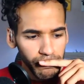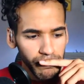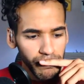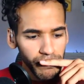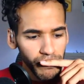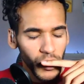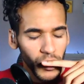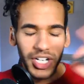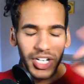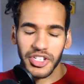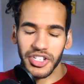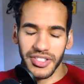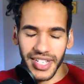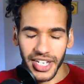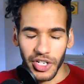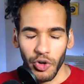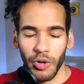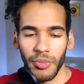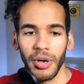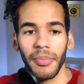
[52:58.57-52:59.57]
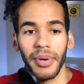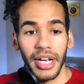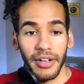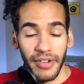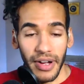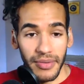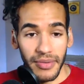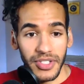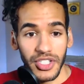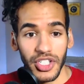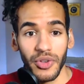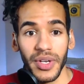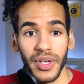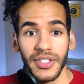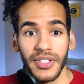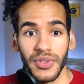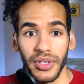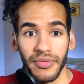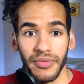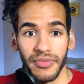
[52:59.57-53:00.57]
Well, I shouldn't say normal, but if I was doing
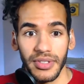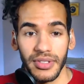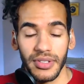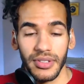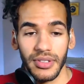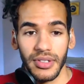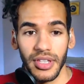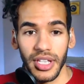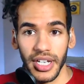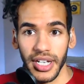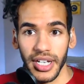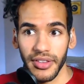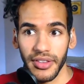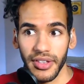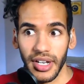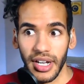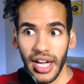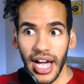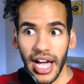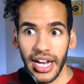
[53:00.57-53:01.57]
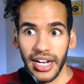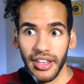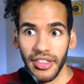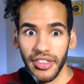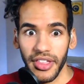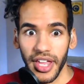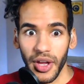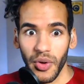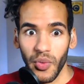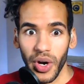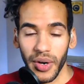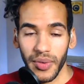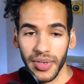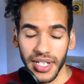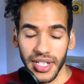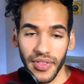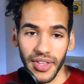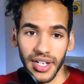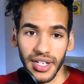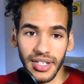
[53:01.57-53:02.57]
sort of the kind of thing where it
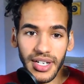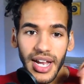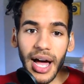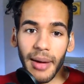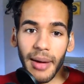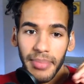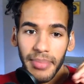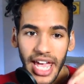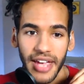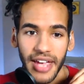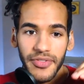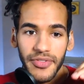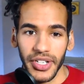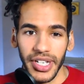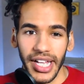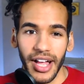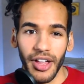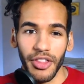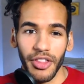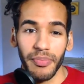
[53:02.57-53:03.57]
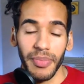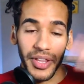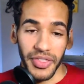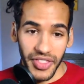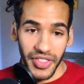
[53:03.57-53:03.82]
was on the not behavioral health, but the